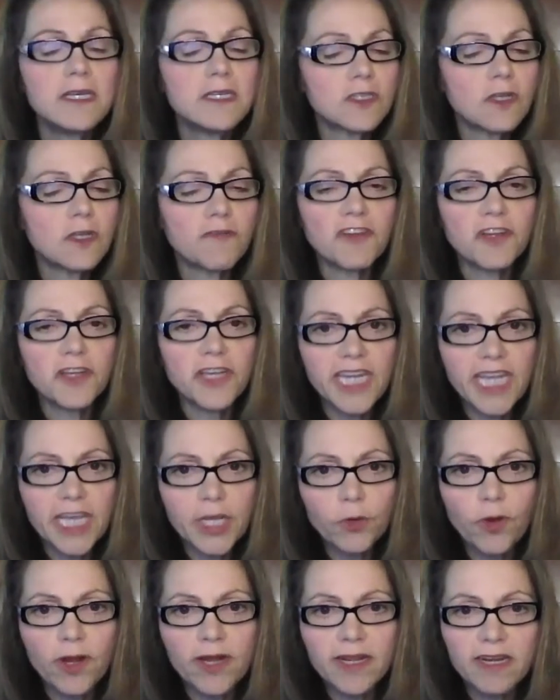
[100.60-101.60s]
So if you're
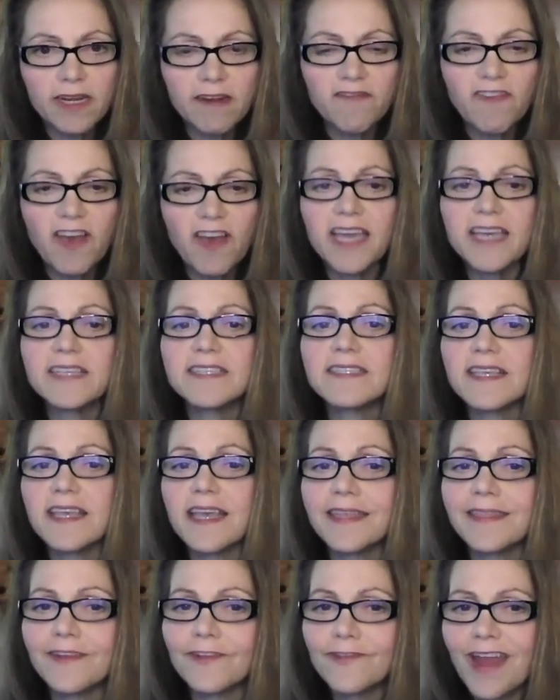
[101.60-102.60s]
getting credit advice
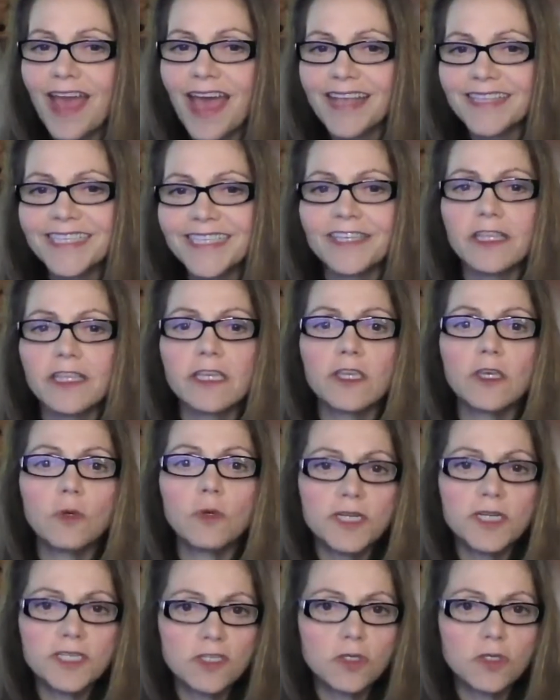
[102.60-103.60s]
and they're not telling you
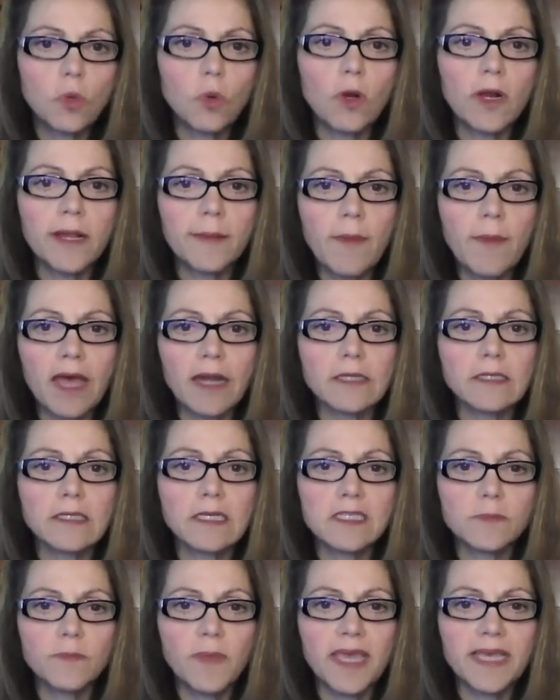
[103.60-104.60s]
which scoring model
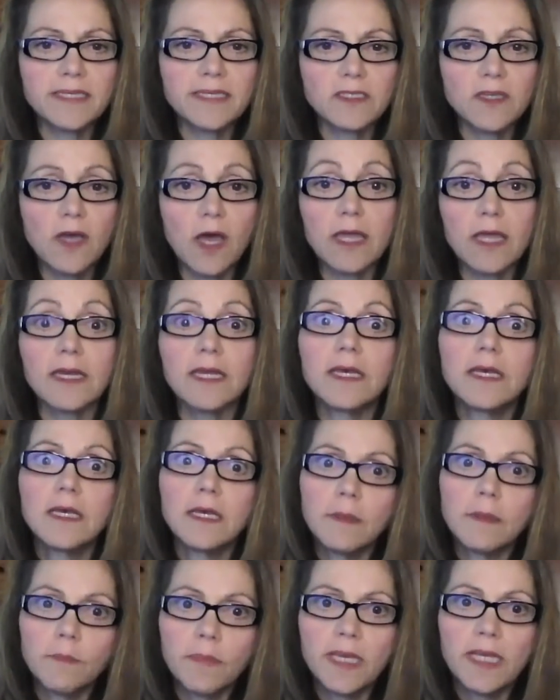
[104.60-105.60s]
it's based on,
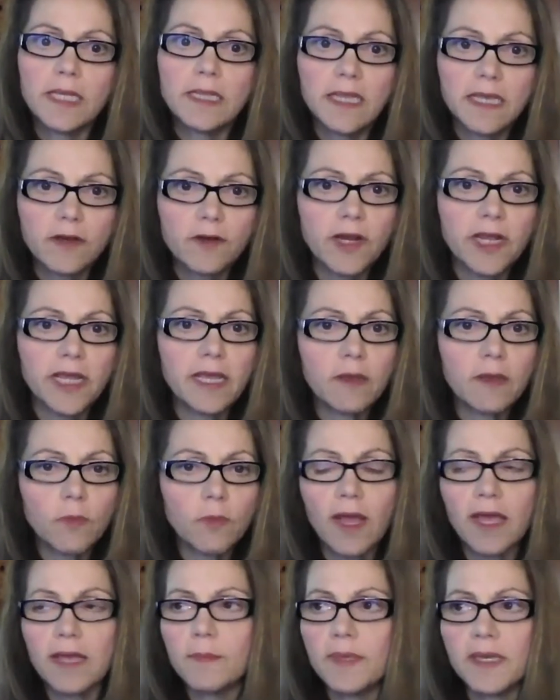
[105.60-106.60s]
be leery,
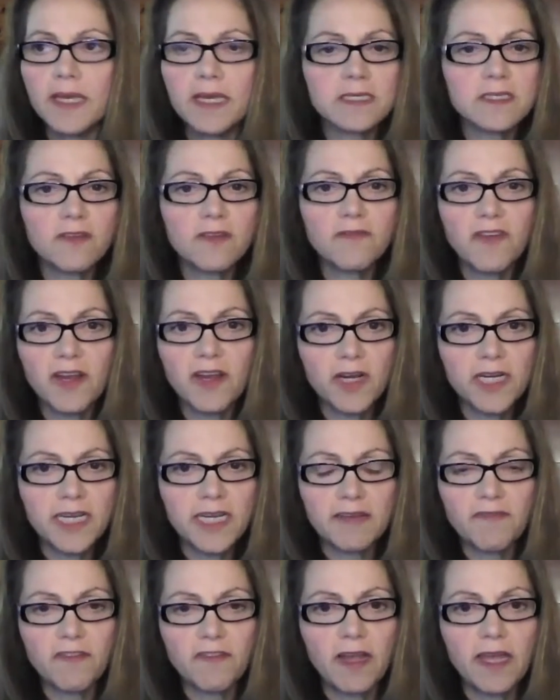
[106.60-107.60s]
right? Because they're very
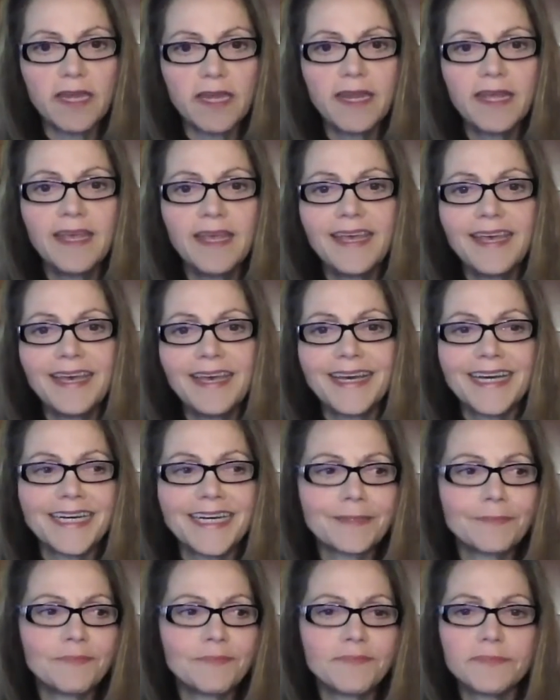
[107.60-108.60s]
different.
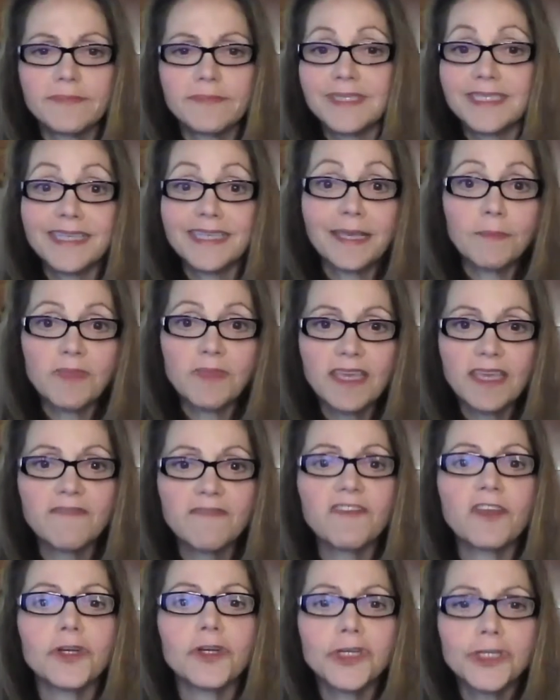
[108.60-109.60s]
Same thing
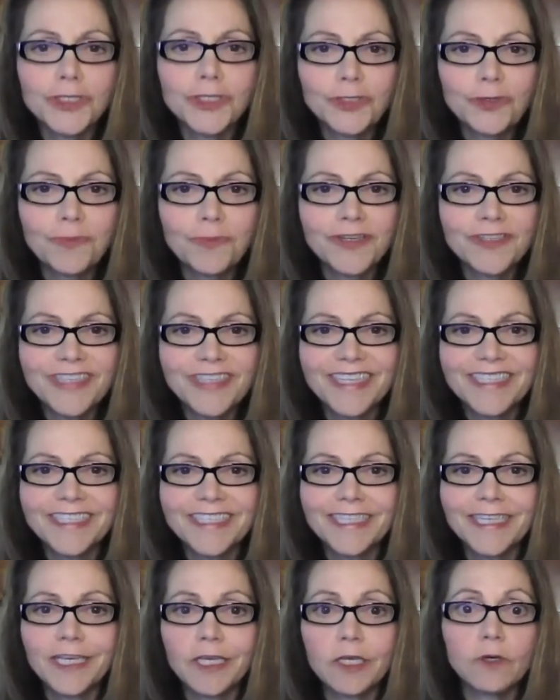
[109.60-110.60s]
if your consumer
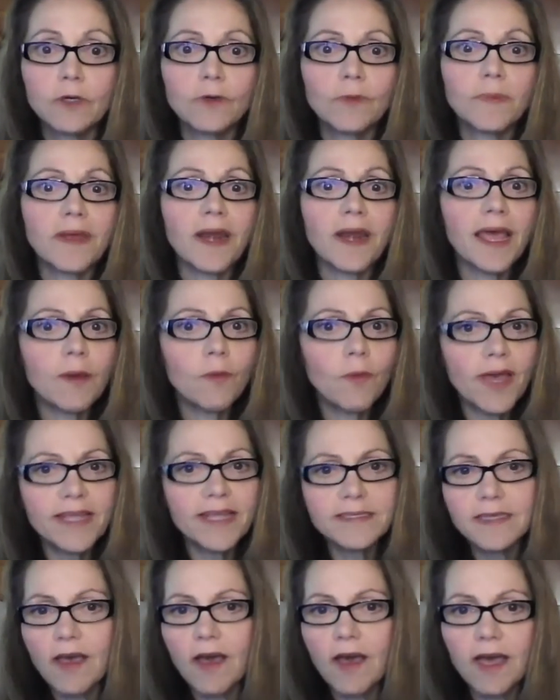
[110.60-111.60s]
says to you, but I
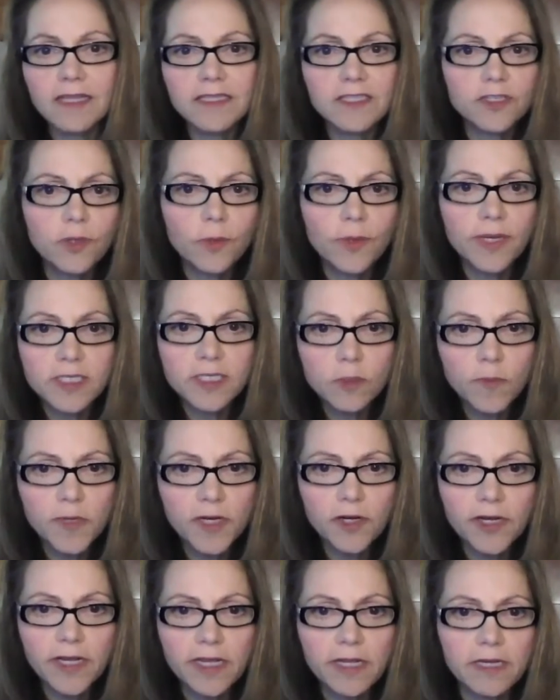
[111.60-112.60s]
went on to
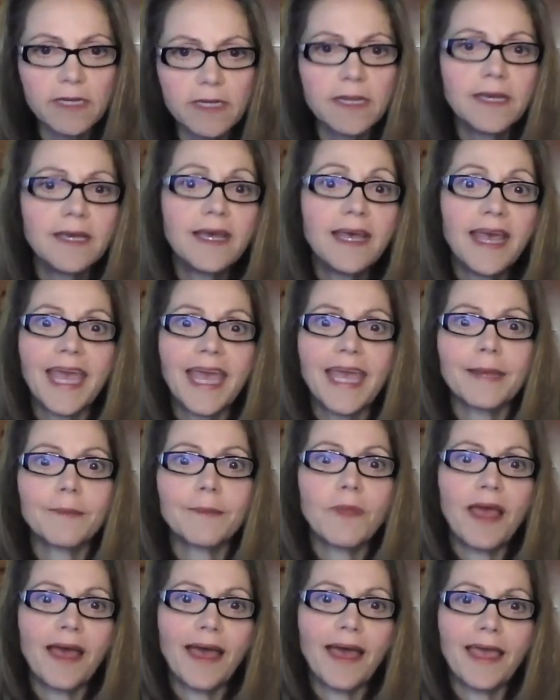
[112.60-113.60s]
Experian
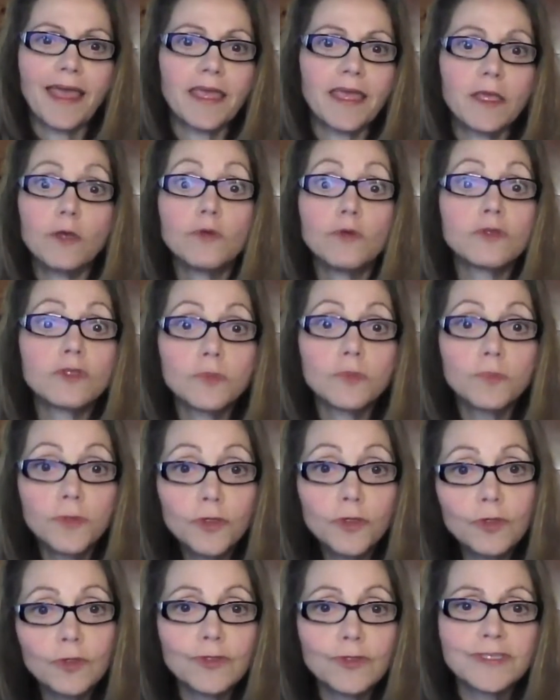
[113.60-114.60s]
and I used
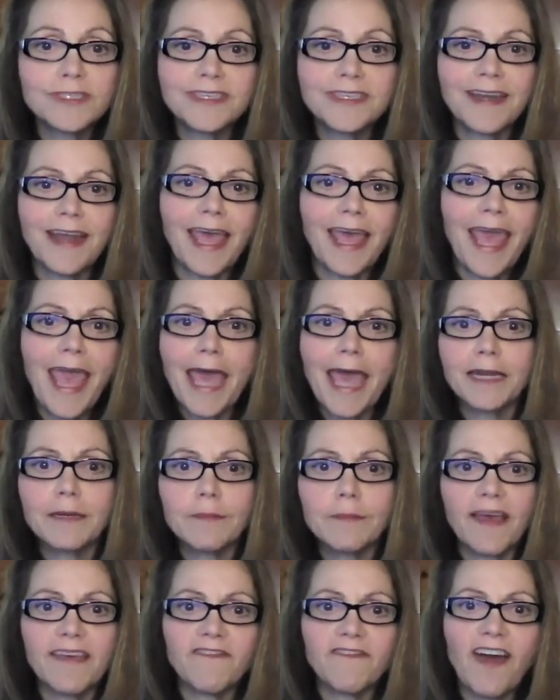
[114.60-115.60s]
Boost and I
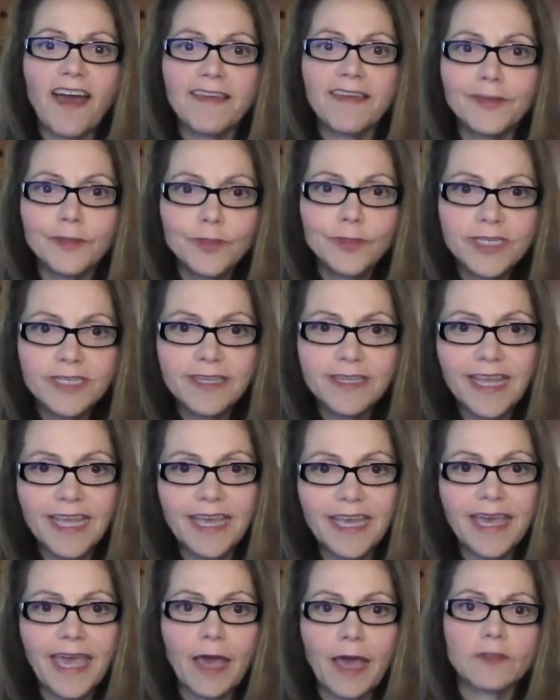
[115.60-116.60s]
added my 5
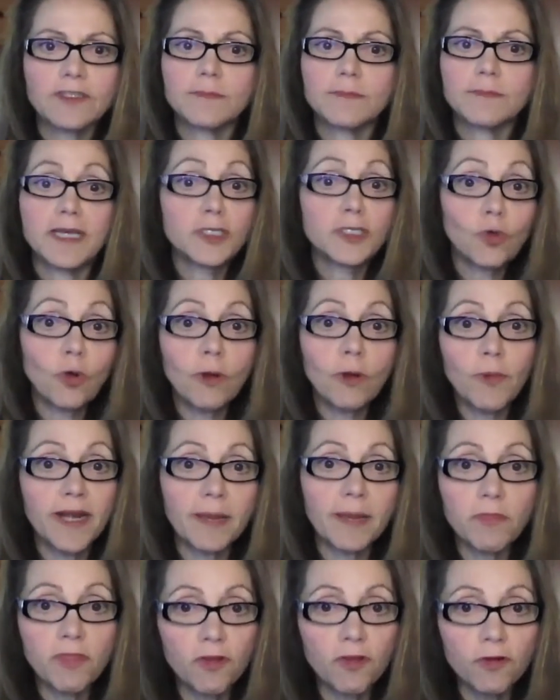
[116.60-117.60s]
utility accounts and my score went
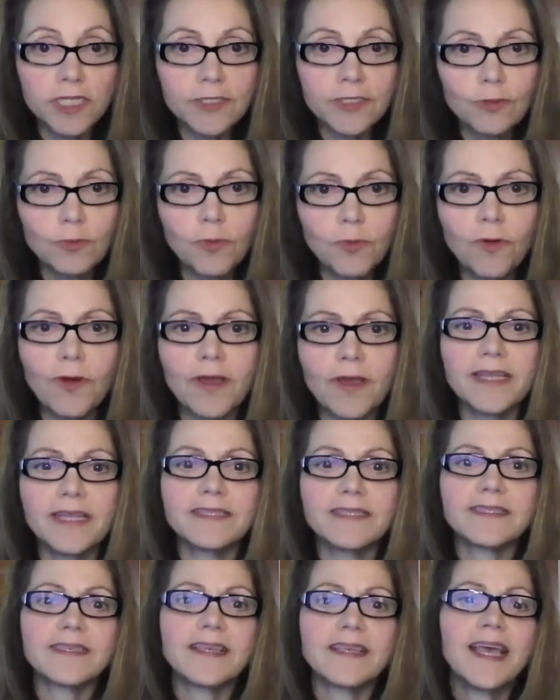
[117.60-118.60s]
up 32
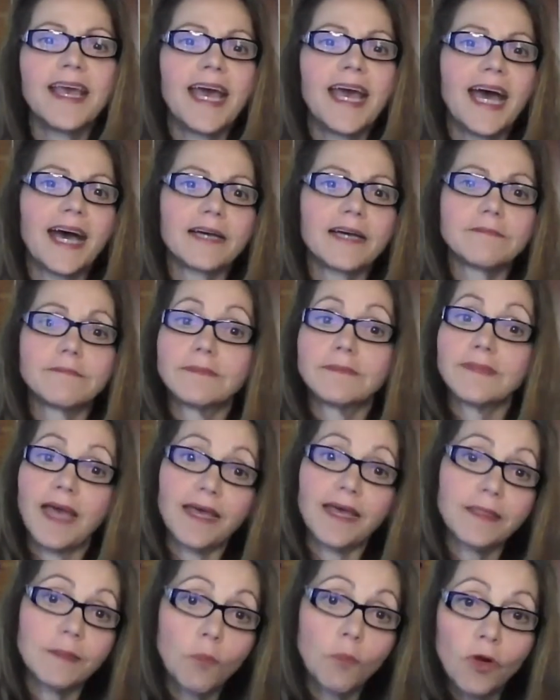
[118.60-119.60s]
points.
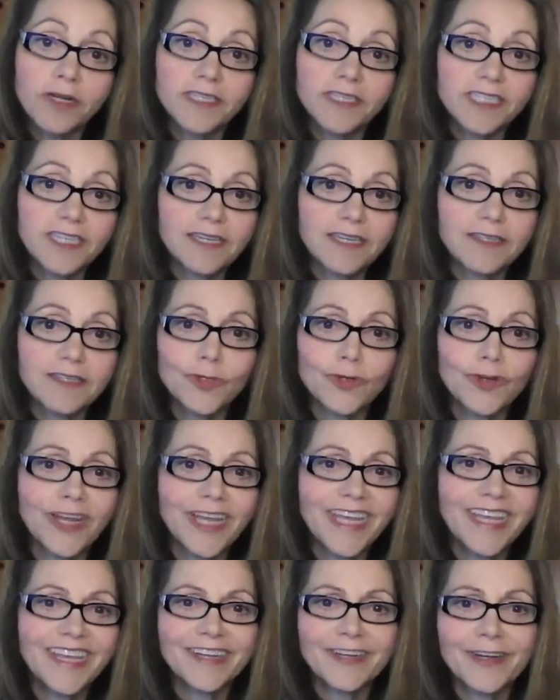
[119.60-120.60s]
Not in the mortgage
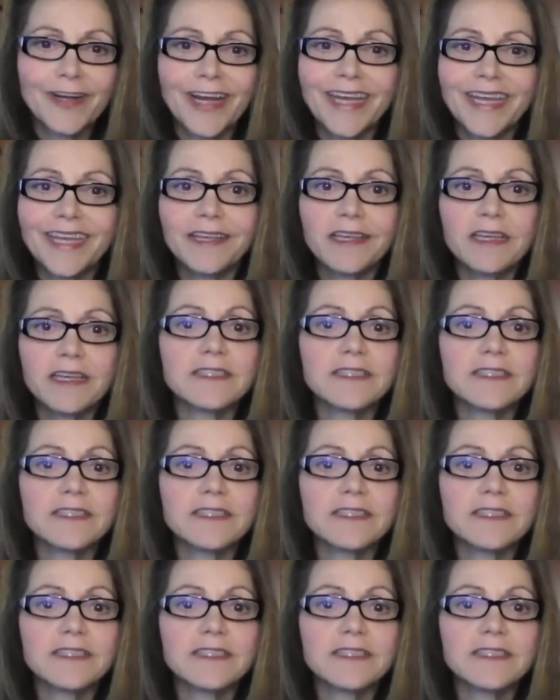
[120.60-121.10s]
industry, right?